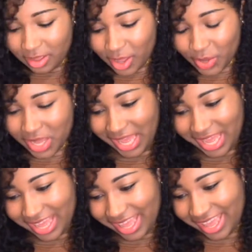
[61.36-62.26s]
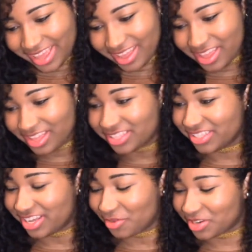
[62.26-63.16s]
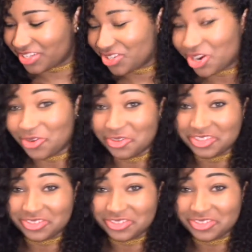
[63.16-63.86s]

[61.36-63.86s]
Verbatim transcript: Okay, I'm going to start with